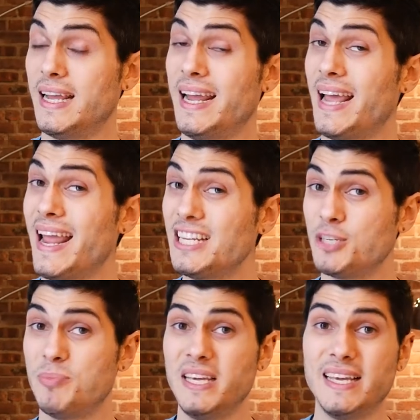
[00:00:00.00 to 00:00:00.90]
the
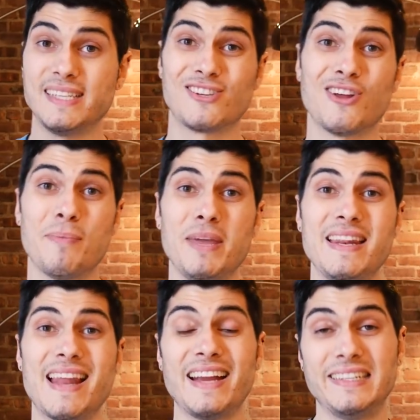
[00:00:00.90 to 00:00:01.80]
H P is gonna be
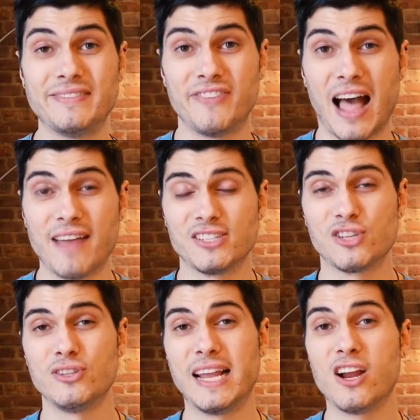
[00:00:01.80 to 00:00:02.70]
ninety-five,
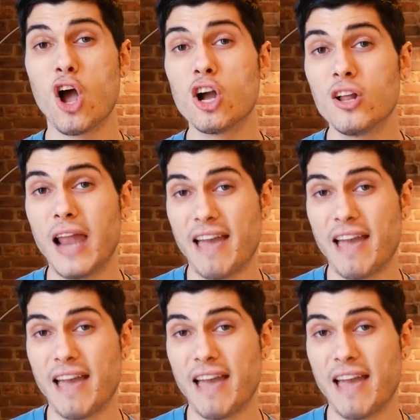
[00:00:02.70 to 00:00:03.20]
so the goggle